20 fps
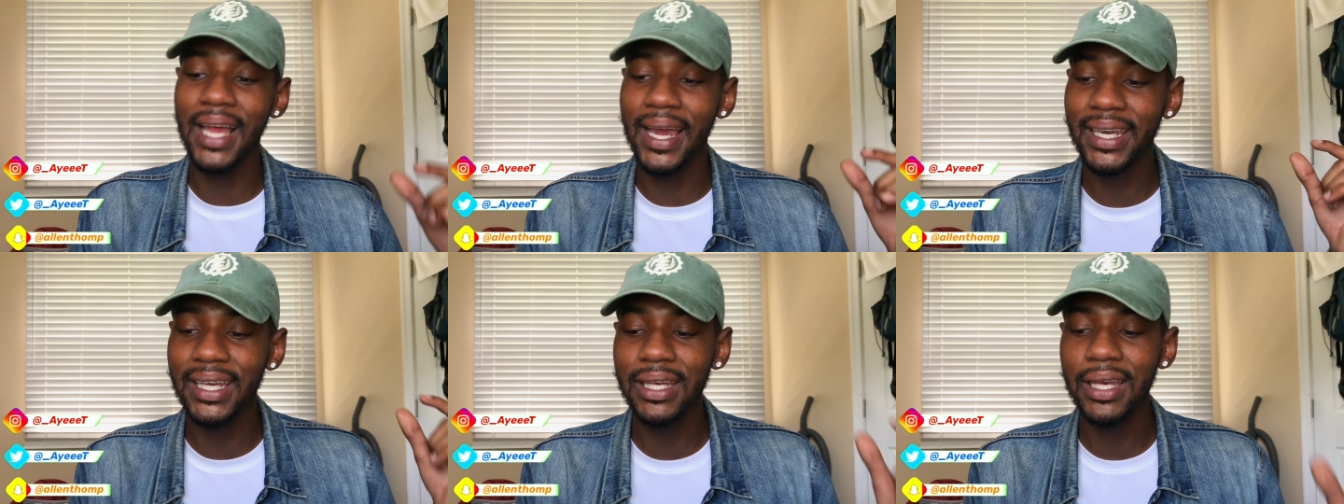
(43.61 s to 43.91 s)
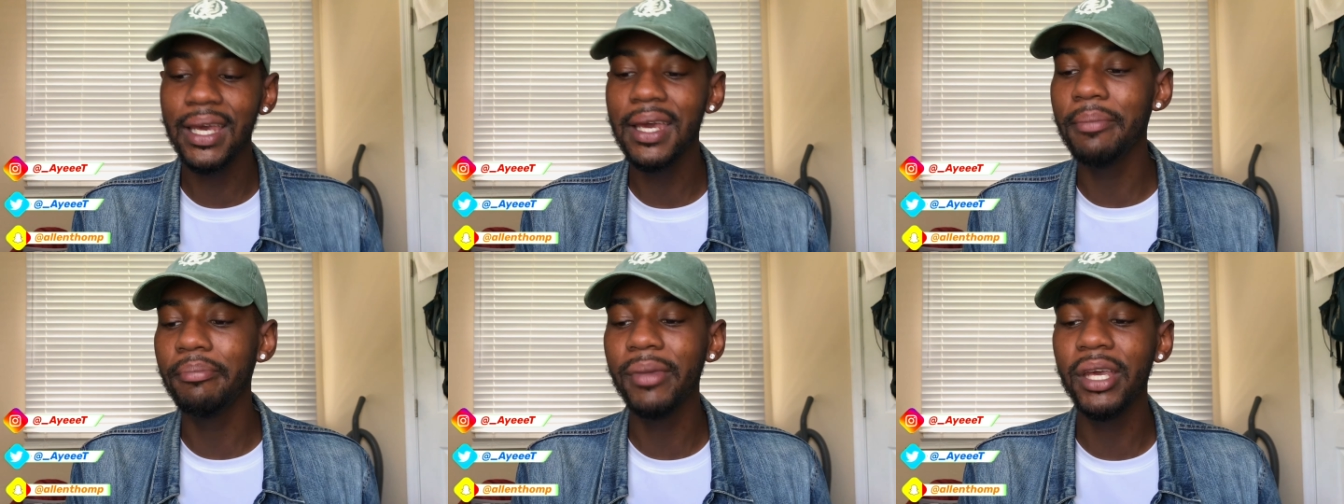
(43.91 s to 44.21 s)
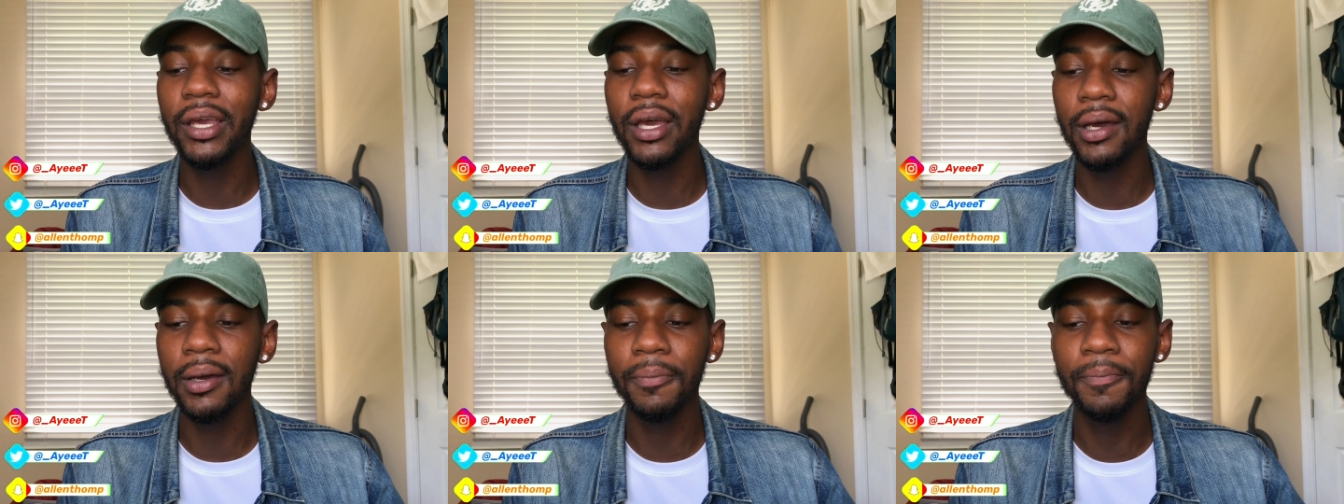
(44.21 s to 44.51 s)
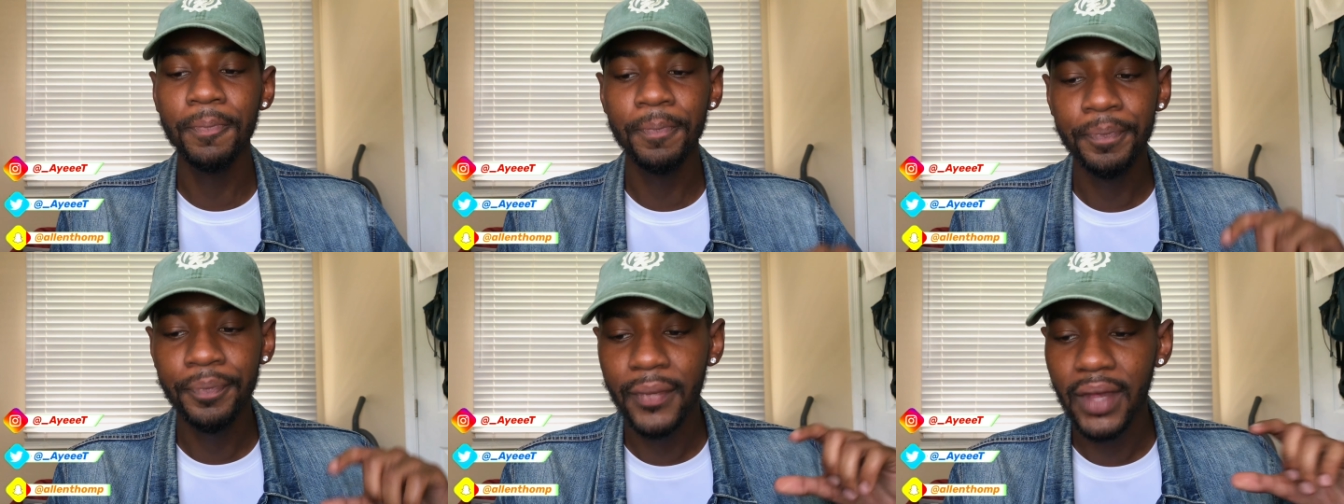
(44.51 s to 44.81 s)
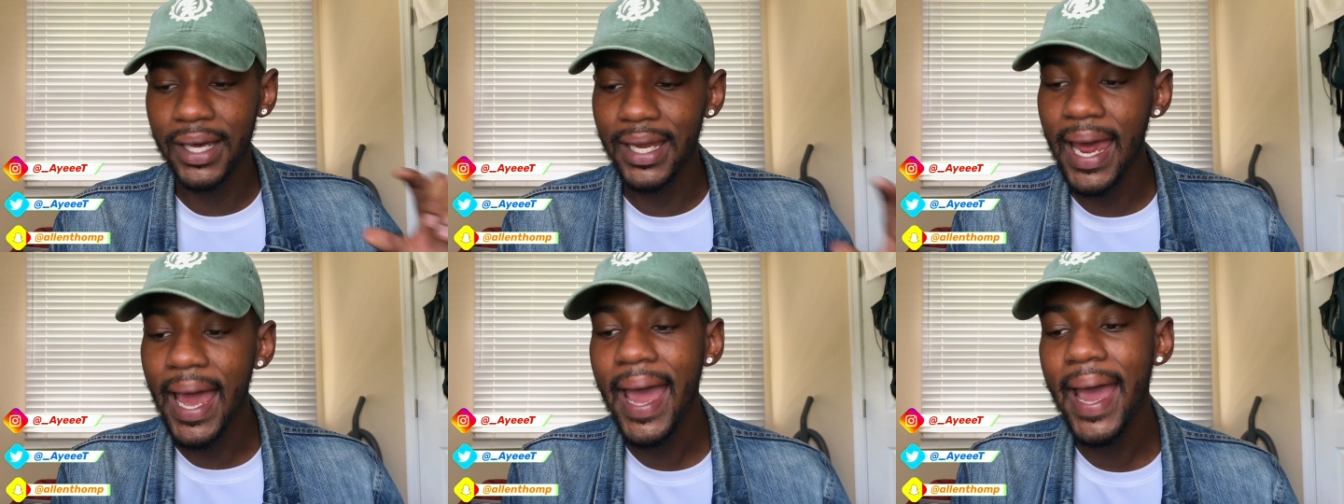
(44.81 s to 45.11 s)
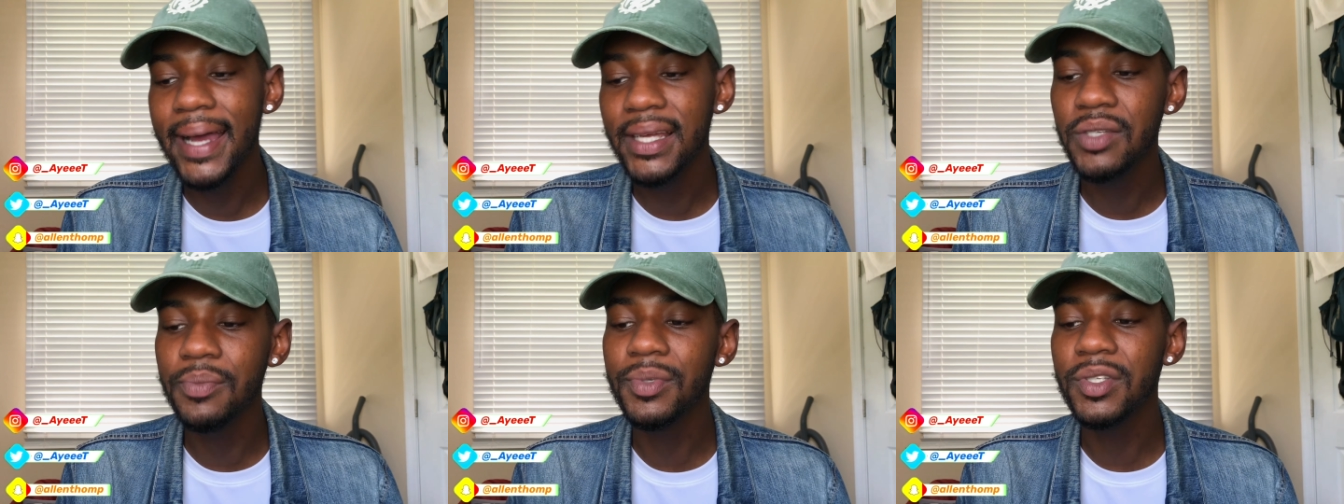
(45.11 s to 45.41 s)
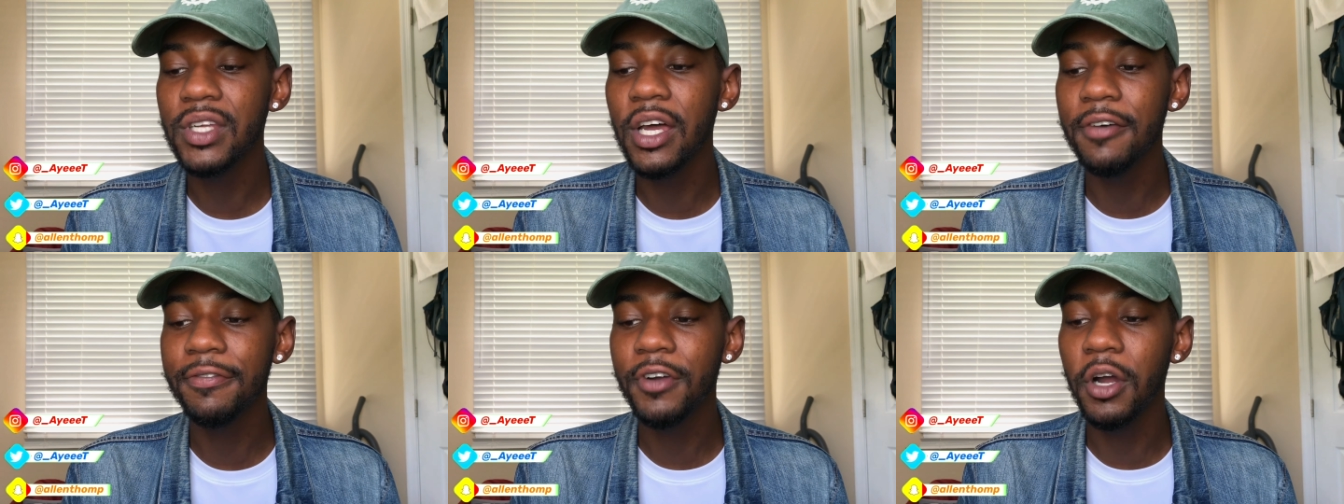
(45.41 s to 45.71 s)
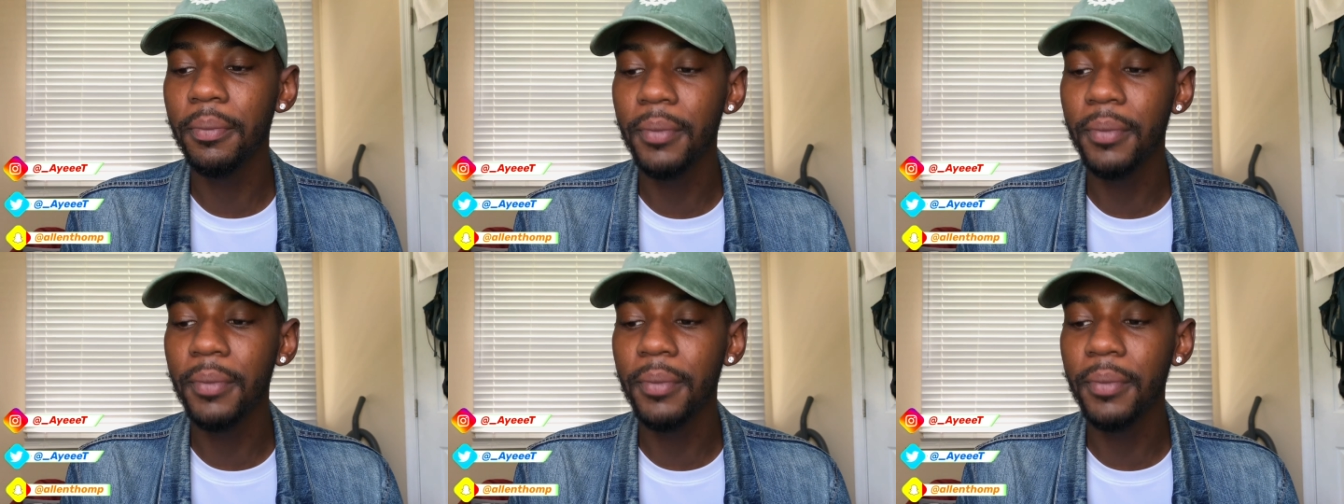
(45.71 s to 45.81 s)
Like he hit me up and I had some stuff